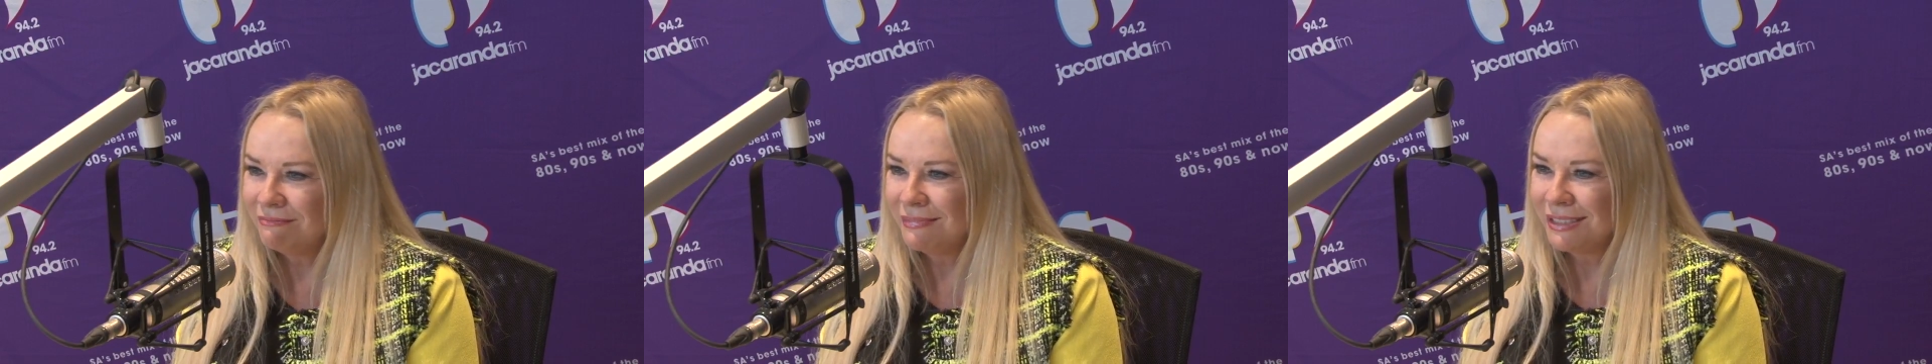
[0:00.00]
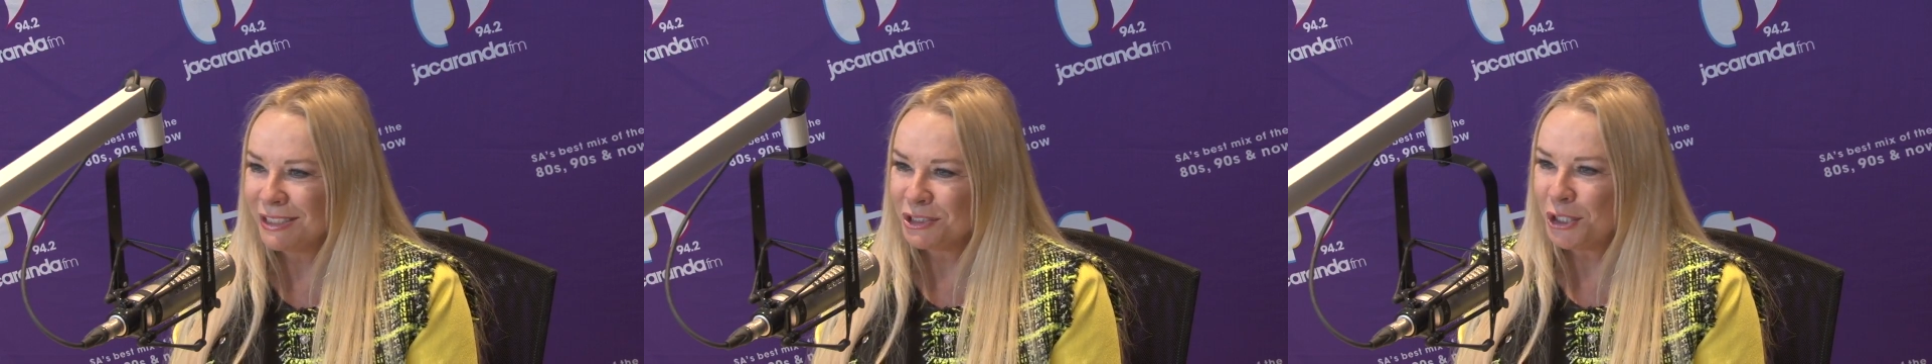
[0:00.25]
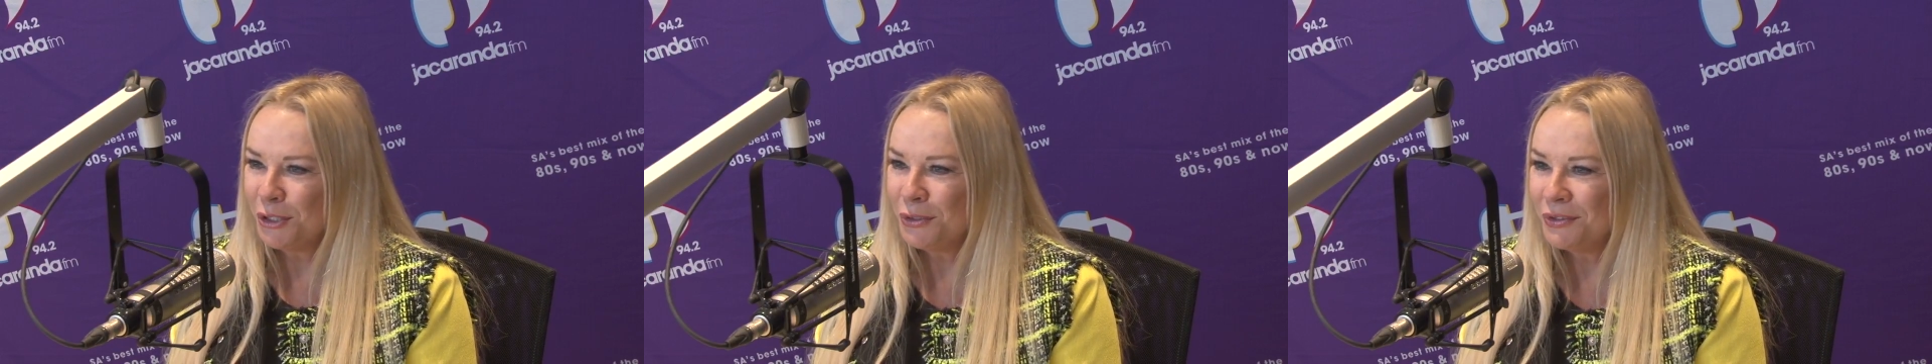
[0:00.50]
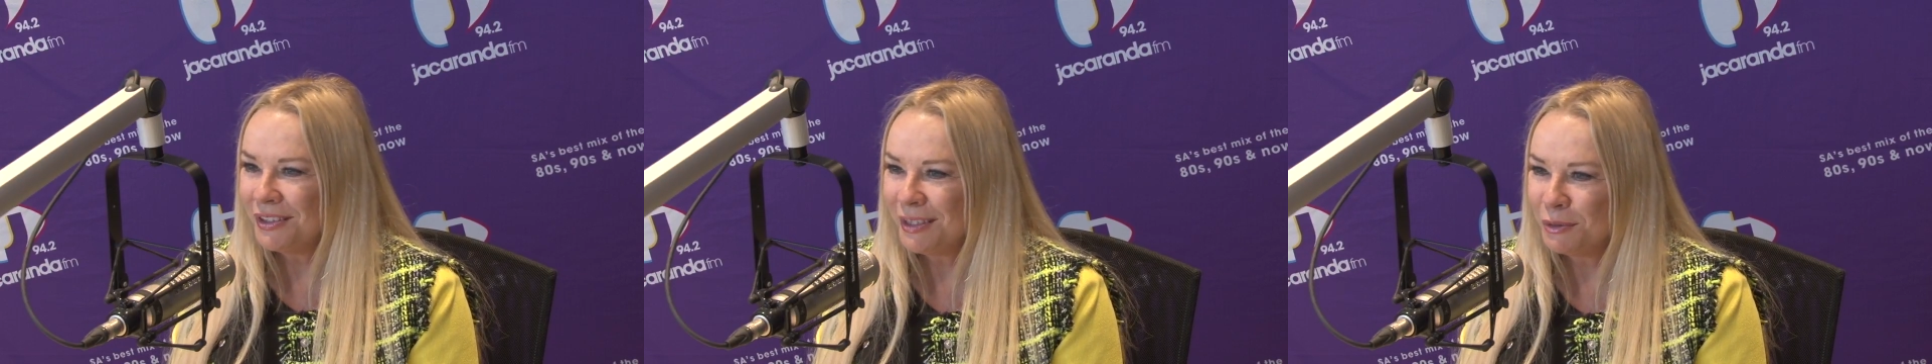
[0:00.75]
little show
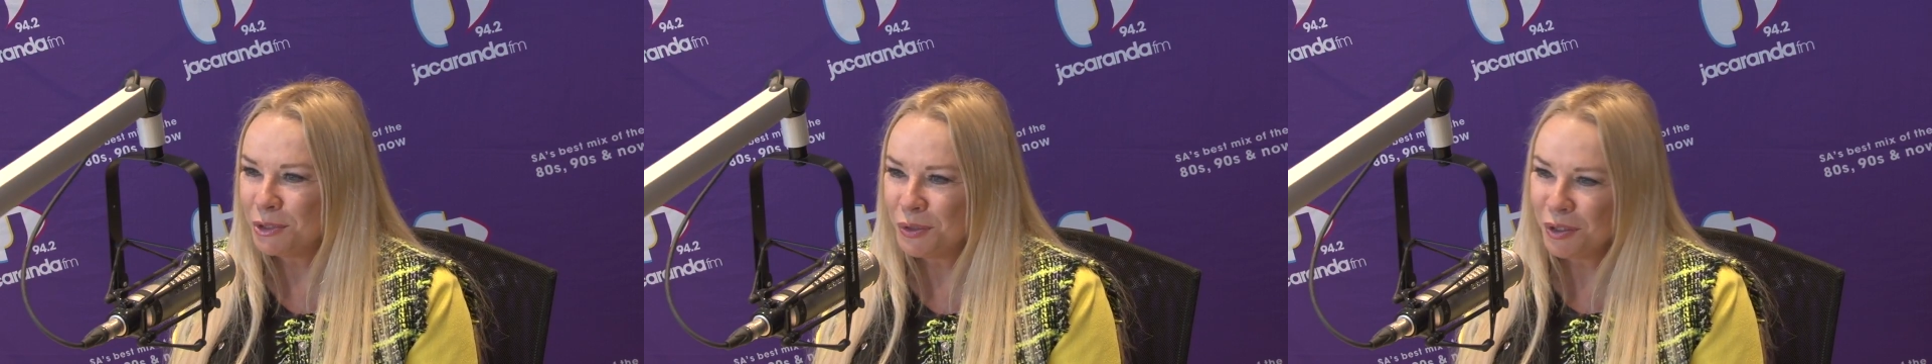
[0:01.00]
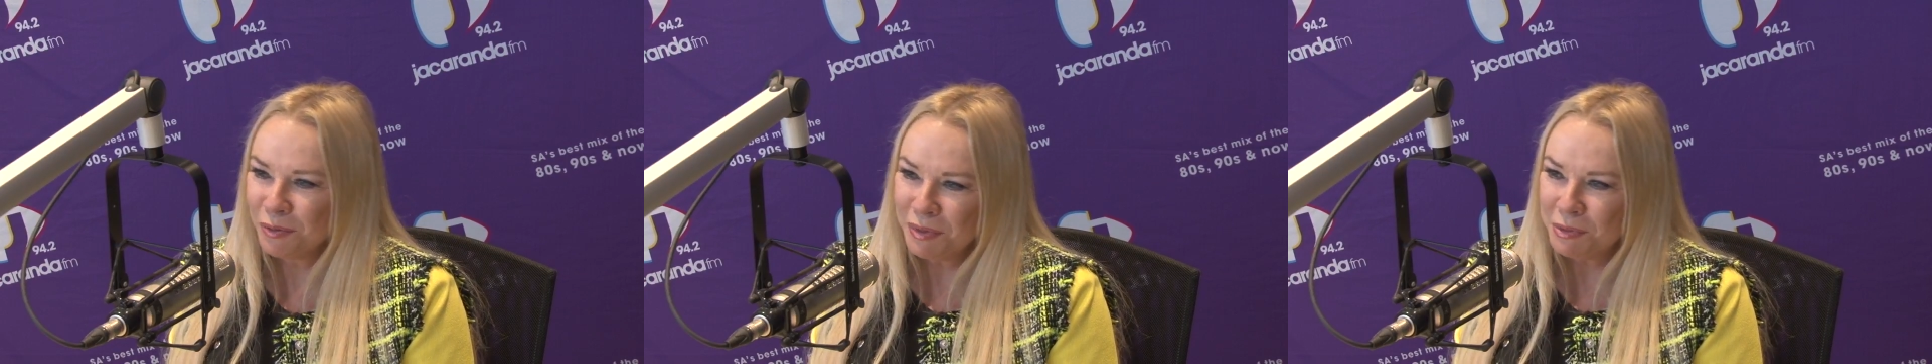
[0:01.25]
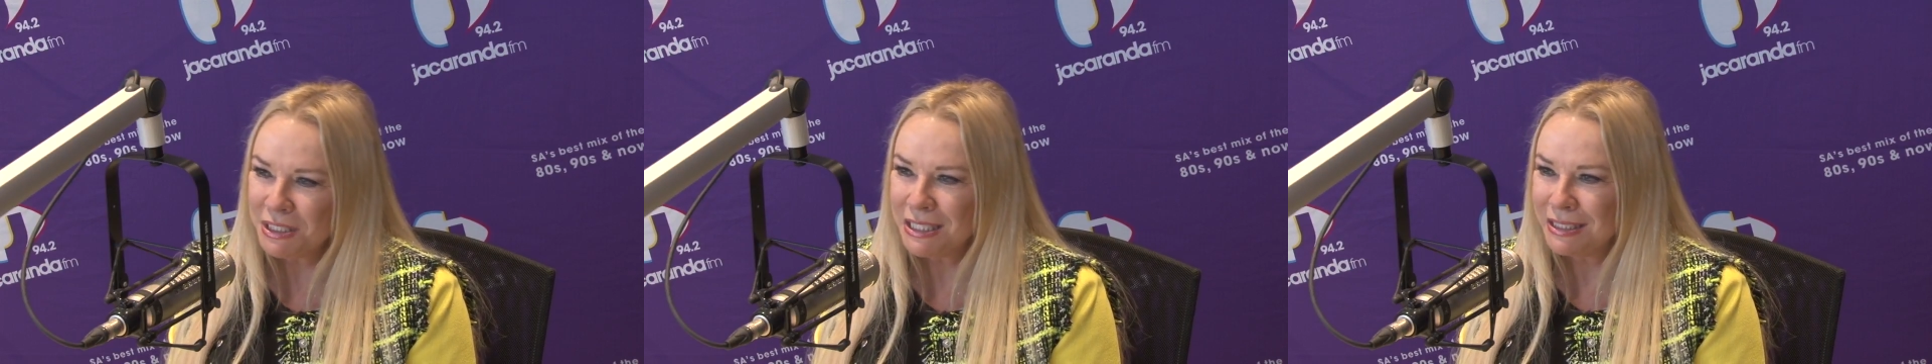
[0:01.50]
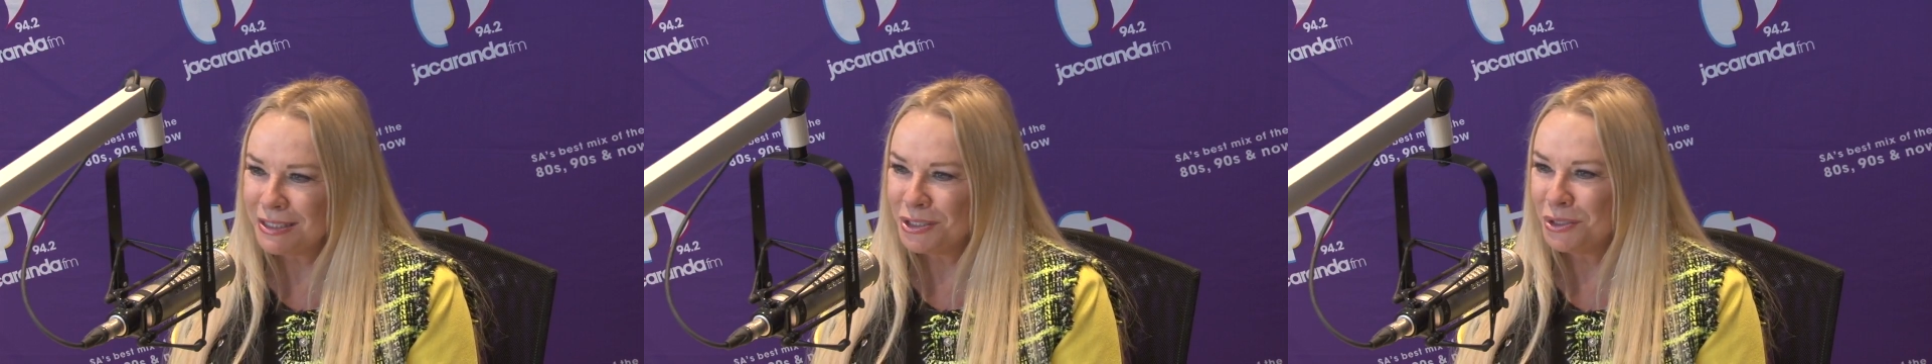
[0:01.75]
that they were doing on B B C
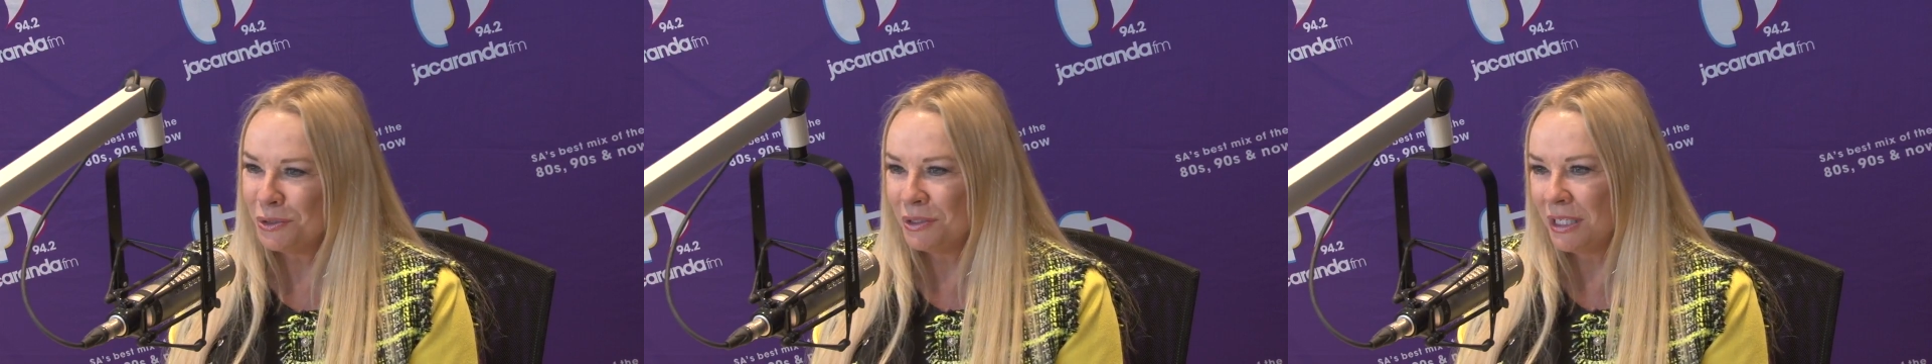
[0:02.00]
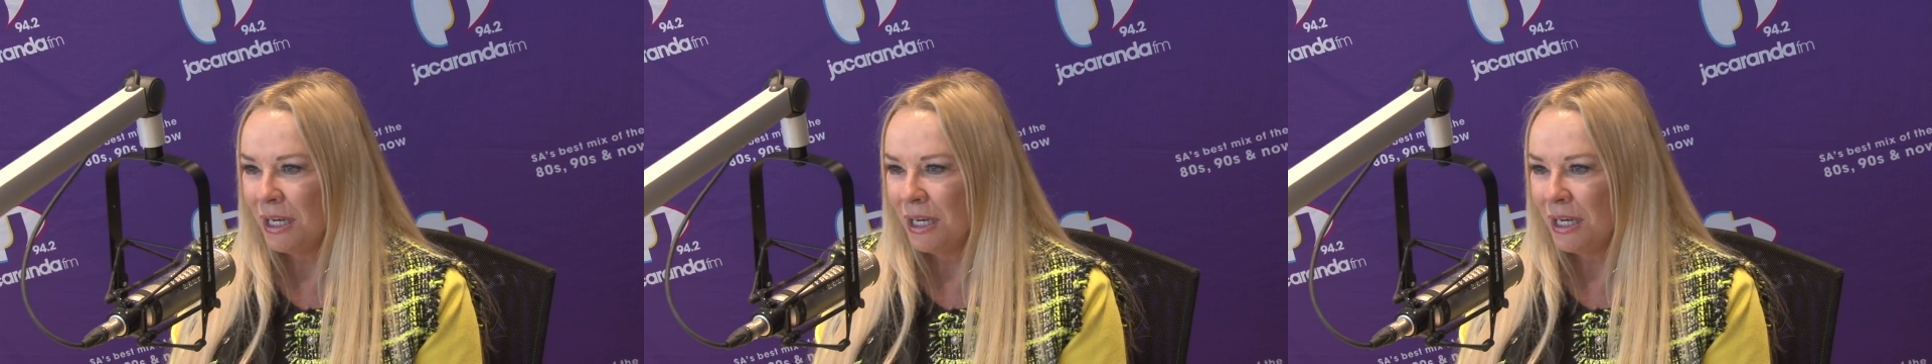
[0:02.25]
two that